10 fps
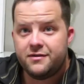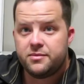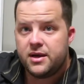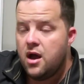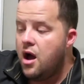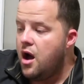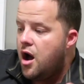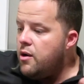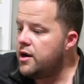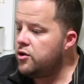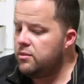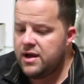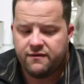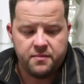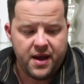gave it to me. Oh, I
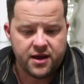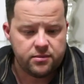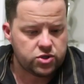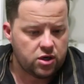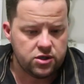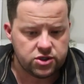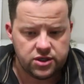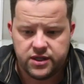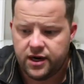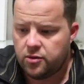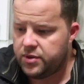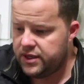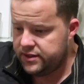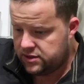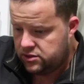normally have a backup charger in there,
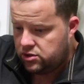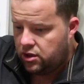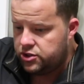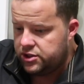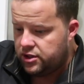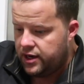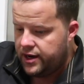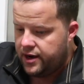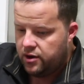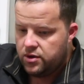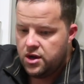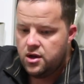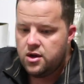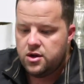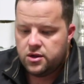but it's charging right now.
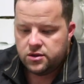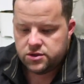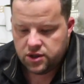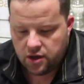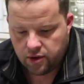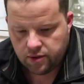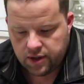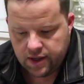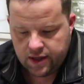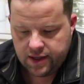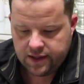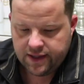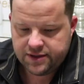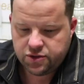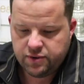So,
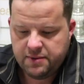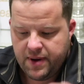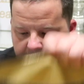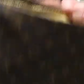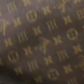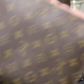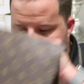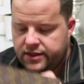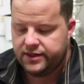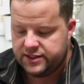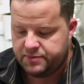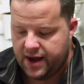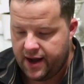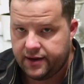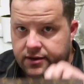let's repack this
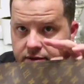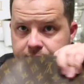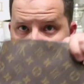bag.